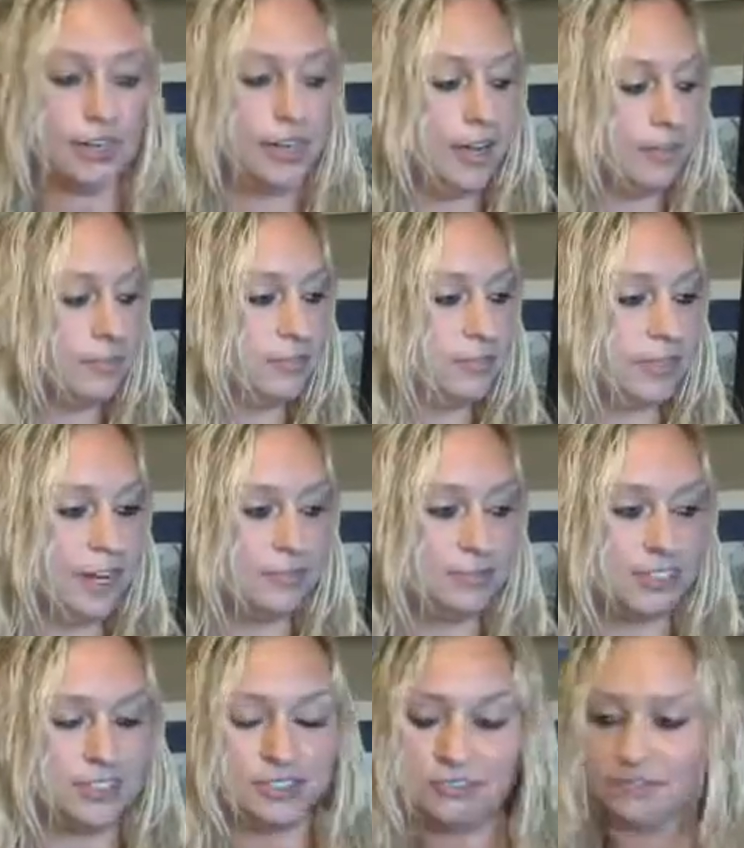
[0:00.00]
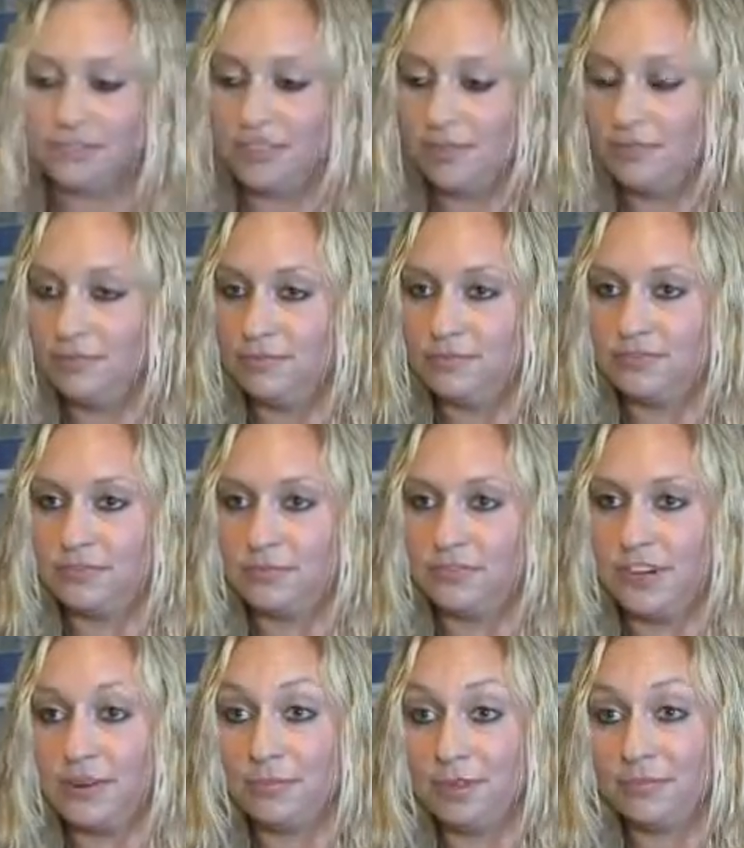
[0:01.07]
Franmil
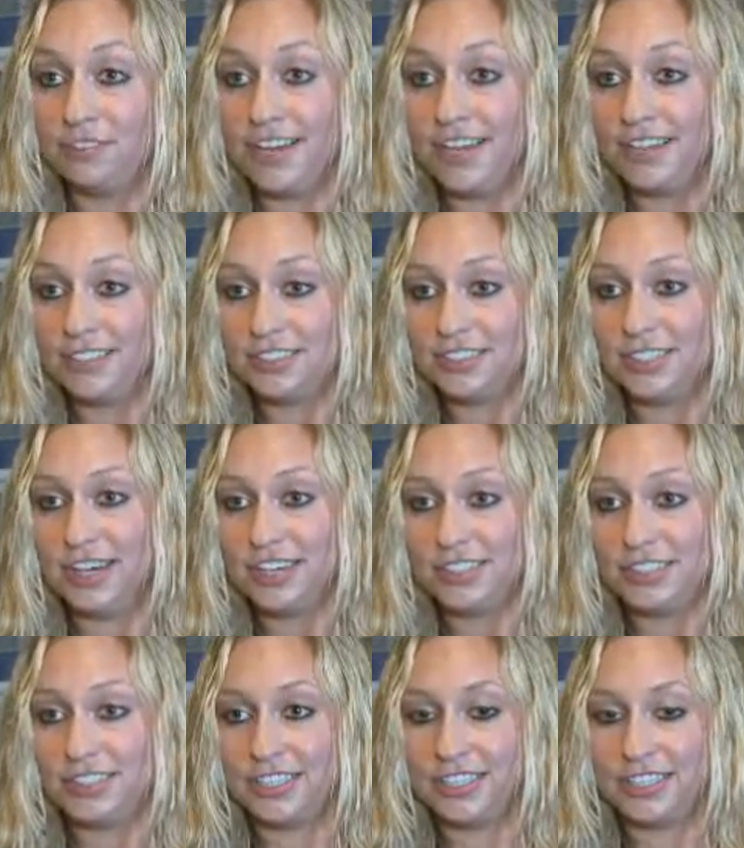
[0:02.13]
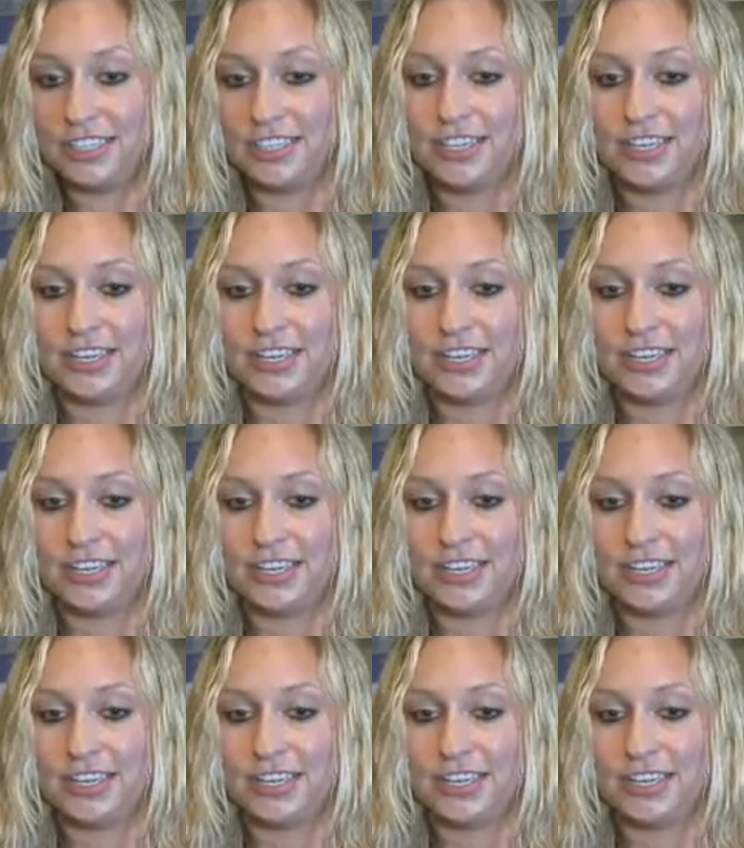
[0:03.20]
Reyes last year,